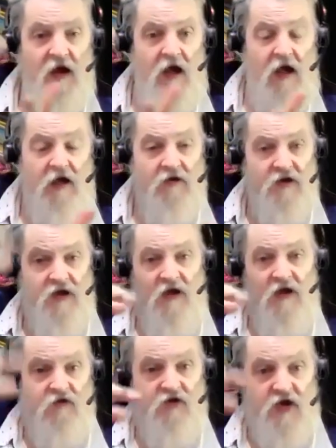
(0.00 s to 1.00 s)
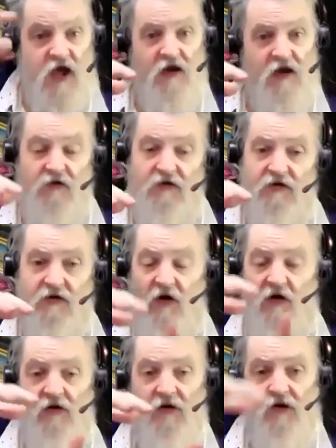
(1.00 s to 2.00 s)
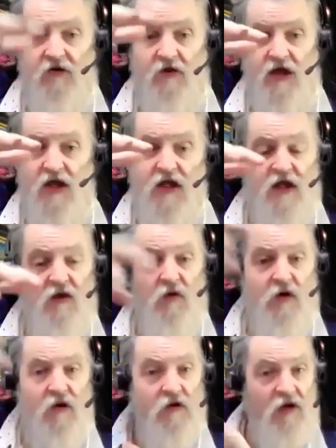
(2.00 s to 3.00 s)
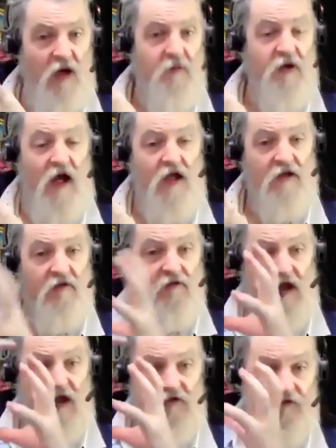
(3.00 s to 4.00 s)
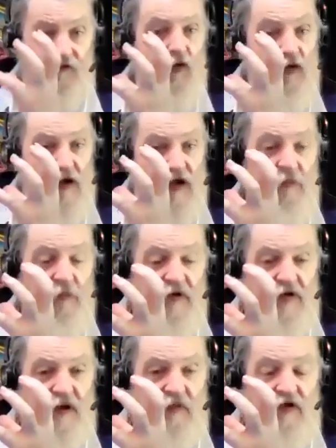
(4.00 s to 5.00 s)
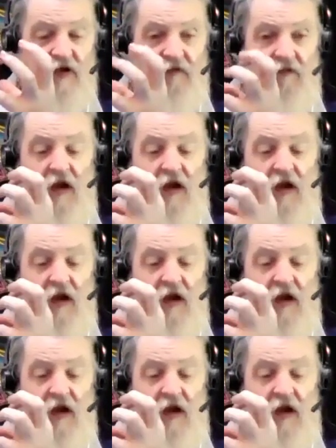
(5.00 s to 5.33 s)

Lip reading: And you see those shadows are the 3D world coming out of that 4D perception.